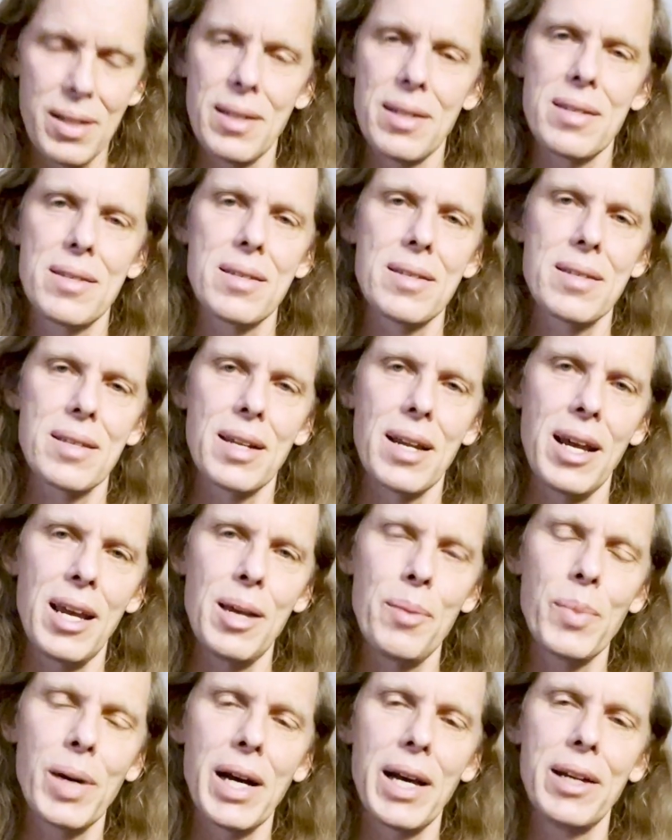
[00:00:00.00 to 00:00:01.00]
This is an
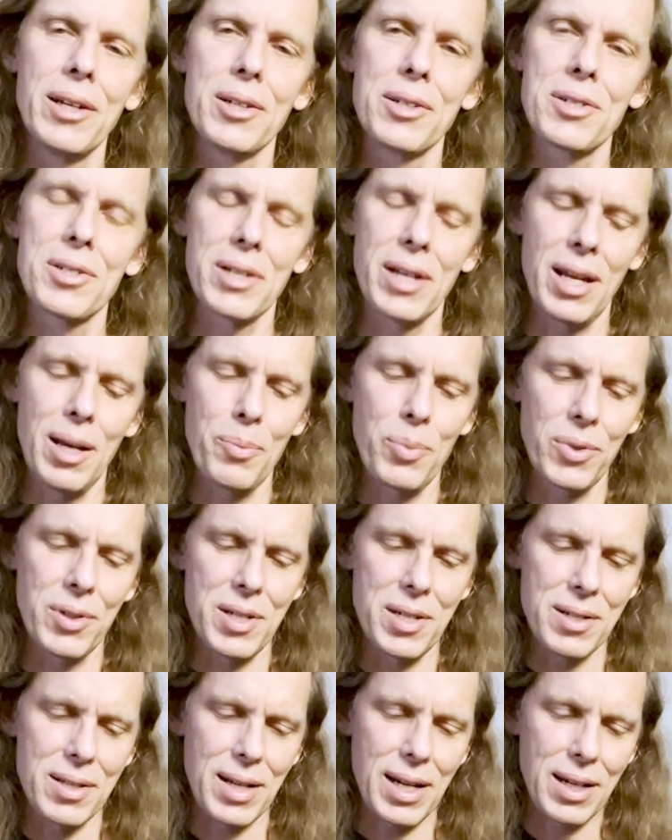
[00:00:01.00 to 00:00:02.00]
A minor shape,
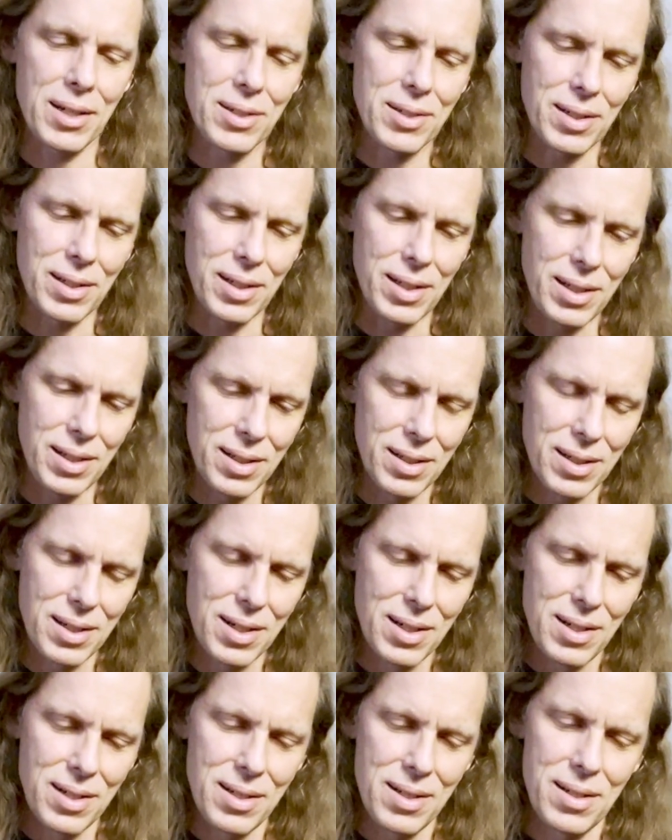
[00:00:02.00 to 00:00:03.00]
which is actually
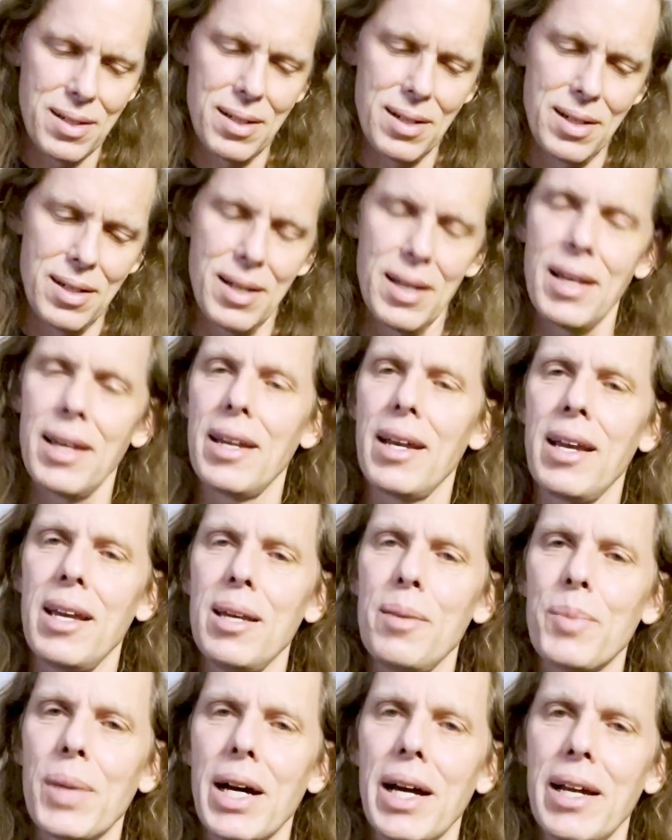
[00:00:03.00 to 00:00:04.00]
an
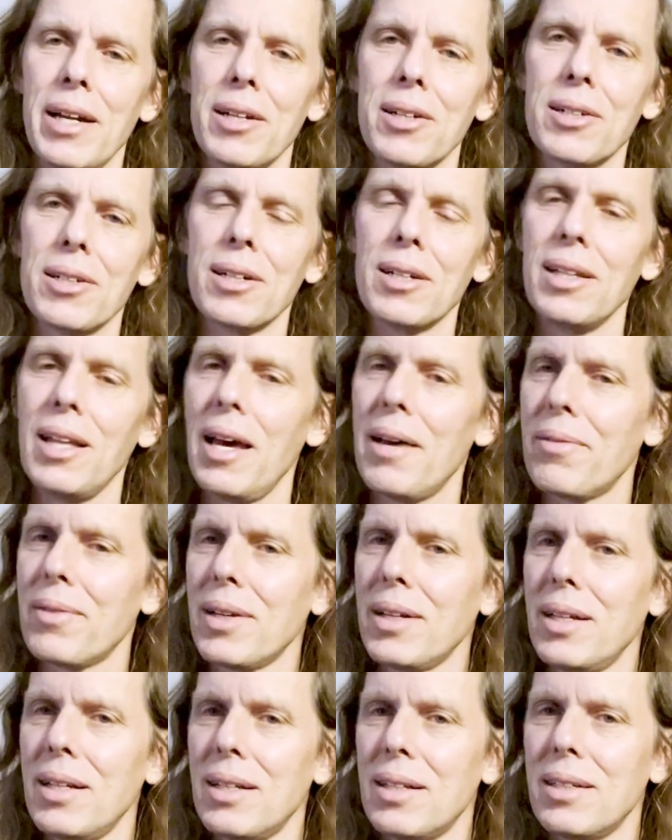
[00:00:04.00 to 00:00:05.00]
A minor
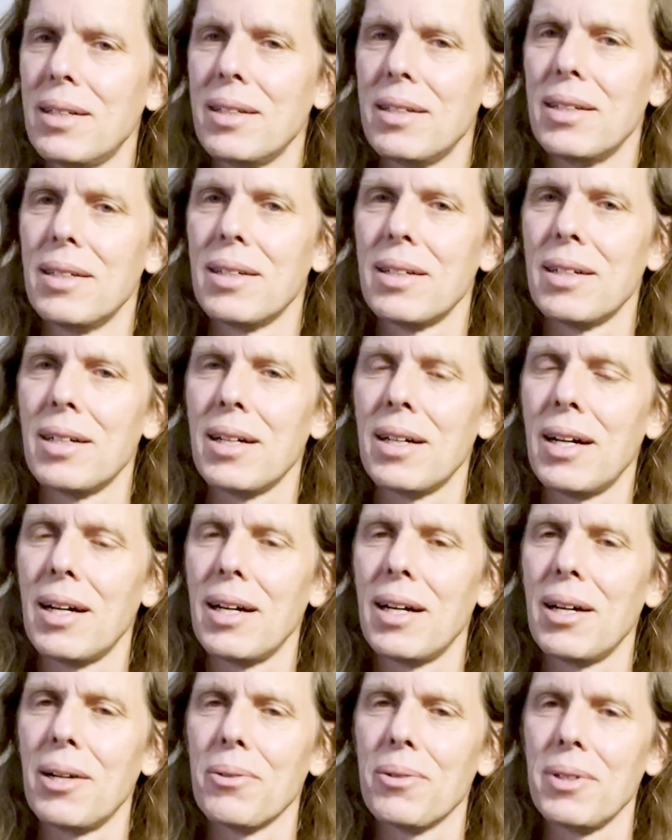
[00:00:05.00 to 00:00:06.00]
11,
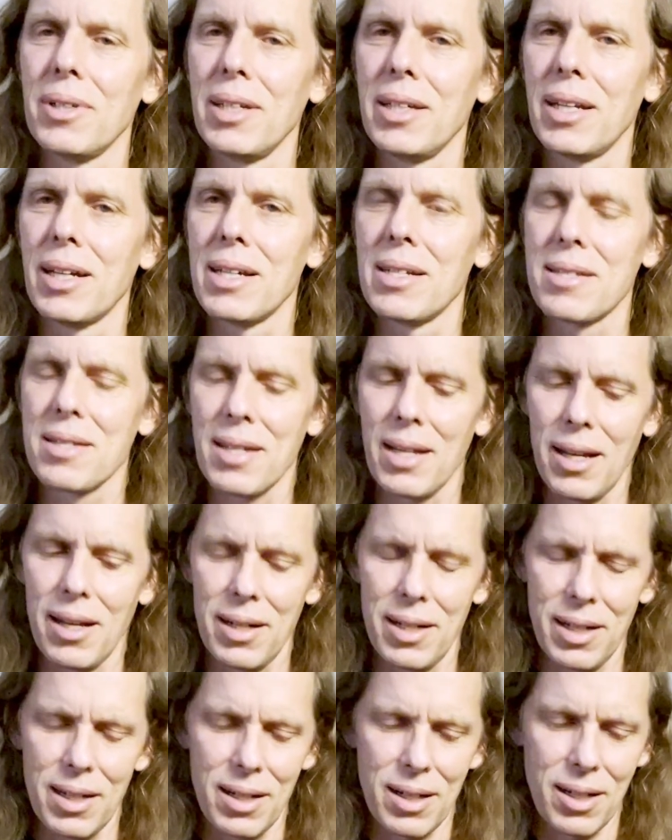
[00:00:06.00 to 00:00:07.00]
really nice
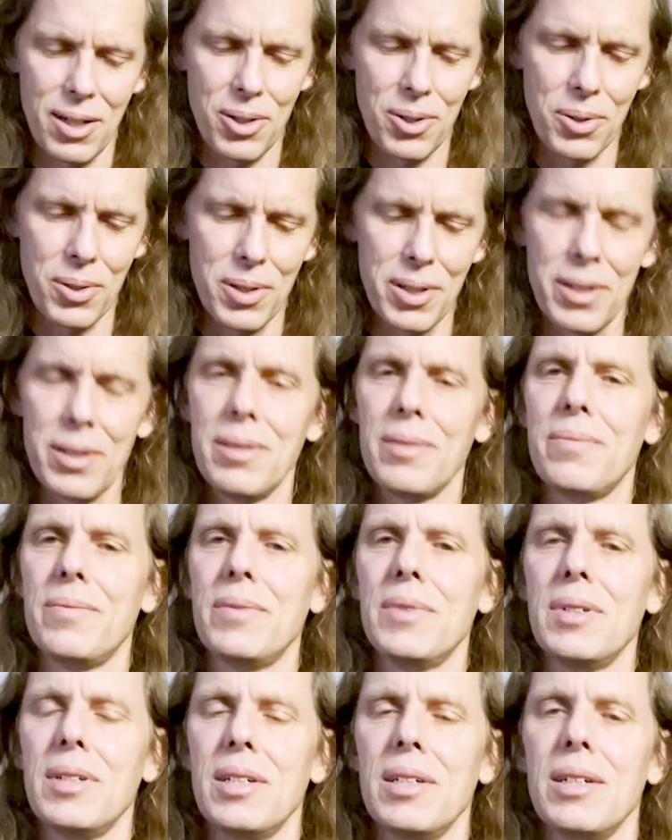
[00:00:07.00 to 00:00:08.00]
sounding chord.
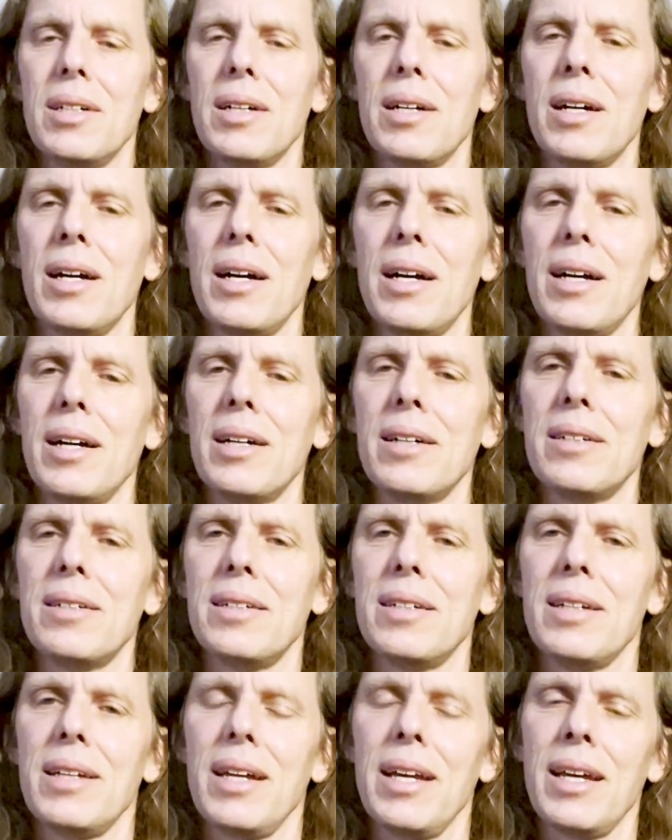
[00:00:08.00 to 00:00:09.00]

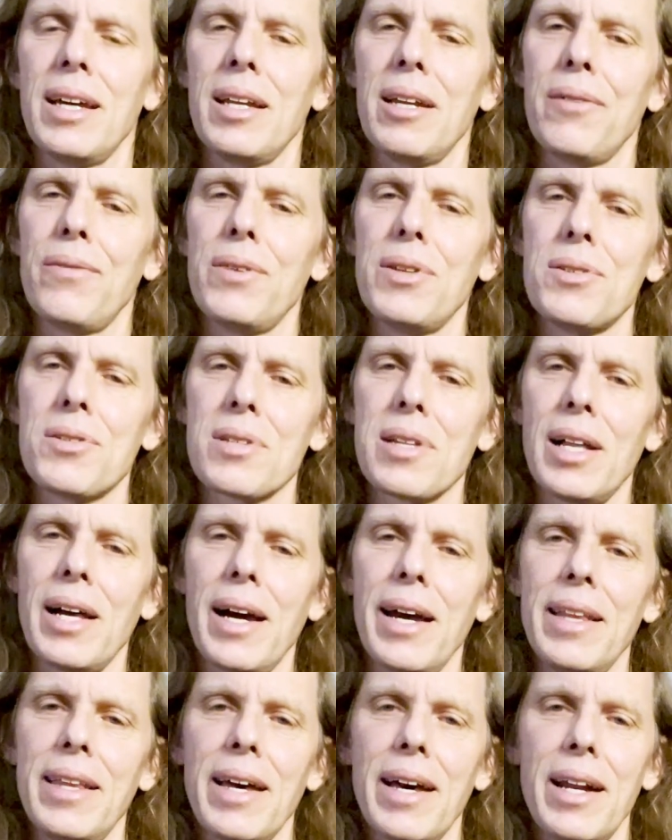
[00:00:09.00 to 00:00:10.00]
And if you
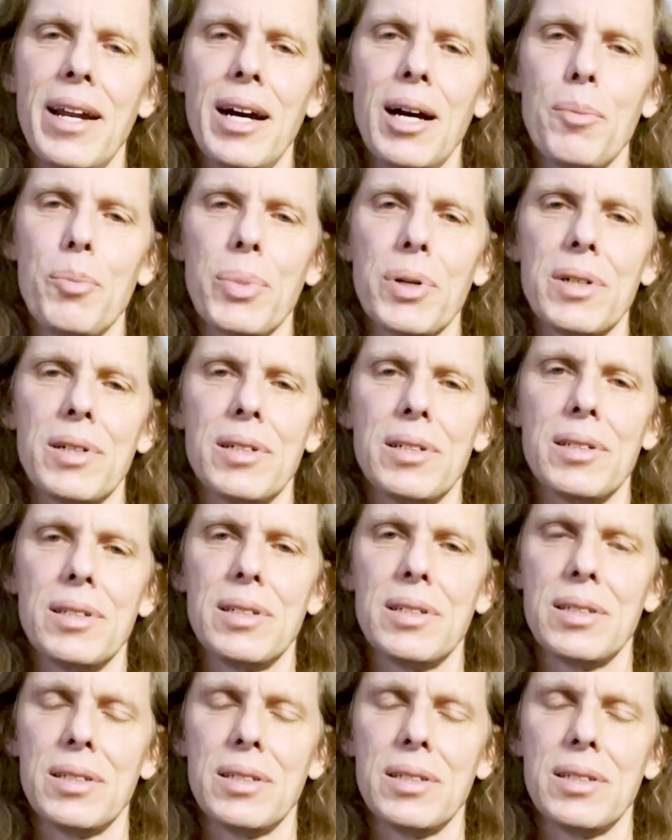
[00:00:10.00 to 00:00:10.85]
slide that up, you